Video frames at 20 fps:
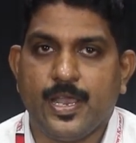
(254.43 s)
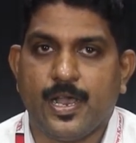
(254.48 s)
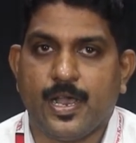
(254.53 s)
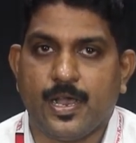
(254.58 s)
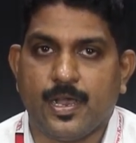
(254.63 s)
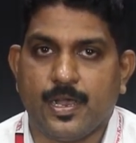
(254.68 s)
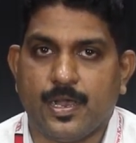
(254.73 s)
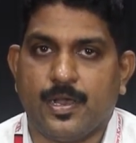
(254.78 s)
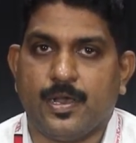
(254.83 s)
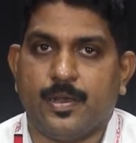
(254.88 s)

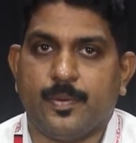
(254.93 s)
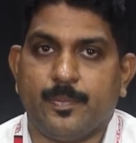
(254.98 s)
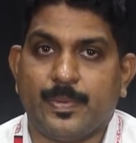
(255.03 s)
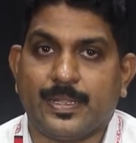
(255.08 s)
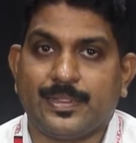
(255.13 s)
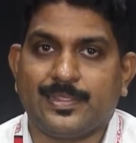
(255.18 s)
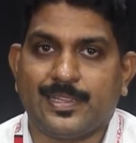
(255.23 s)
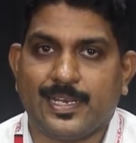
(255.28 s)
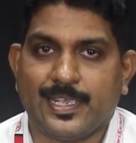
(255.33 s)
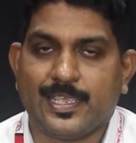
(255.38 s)

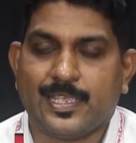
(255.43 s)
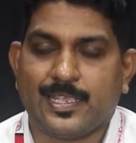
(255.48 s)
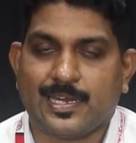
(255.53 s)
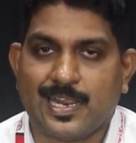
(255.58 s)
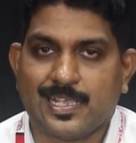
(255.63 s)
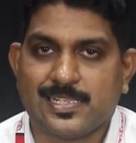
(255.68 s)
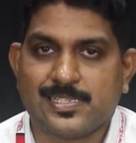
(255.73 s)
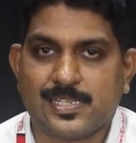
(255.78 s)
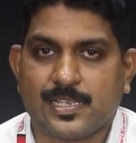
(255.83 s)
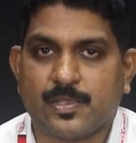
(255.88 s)
monthly,
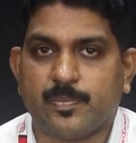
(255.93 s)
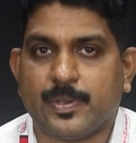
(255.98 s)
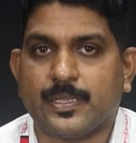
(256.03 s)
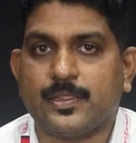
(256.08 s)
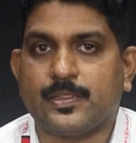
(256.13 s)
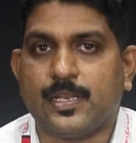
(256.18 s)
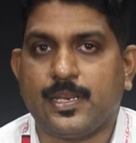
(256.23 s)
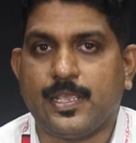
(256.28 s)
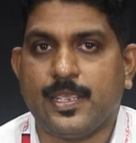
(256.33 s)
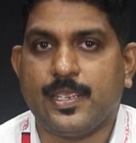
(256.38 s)
classic
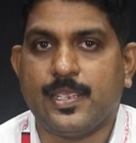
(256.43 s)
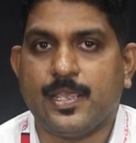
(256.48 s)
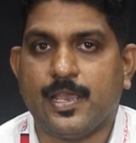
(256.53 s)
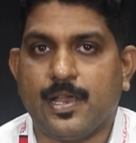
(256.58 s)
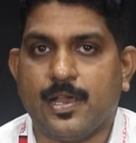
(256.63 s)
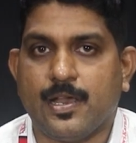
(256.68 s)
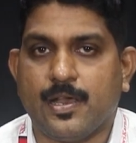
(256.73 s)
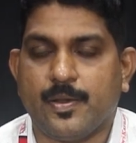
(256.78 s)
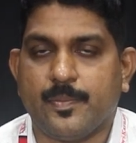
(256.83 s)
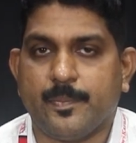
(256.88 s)
monthly
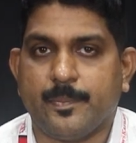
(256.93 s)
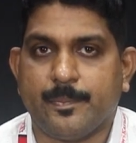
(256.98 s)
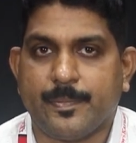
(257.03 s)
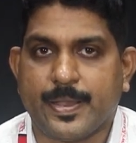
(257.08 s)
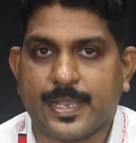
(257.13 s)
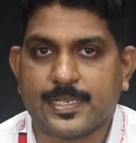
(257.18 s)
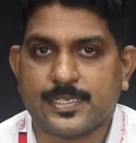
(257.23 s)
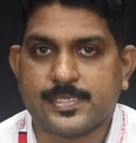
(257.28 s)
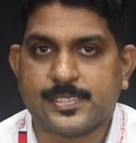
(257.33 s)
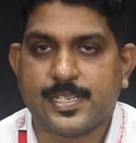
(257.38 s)

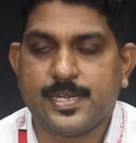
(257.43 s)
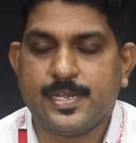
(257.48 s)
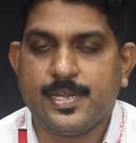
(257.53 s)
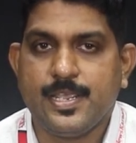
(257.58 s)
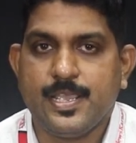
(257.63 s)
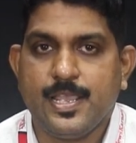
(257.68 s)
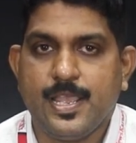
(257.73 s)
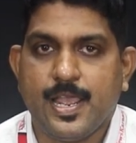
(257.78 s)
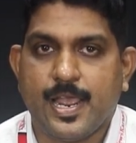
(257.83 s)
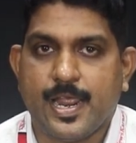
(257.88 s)
magazine,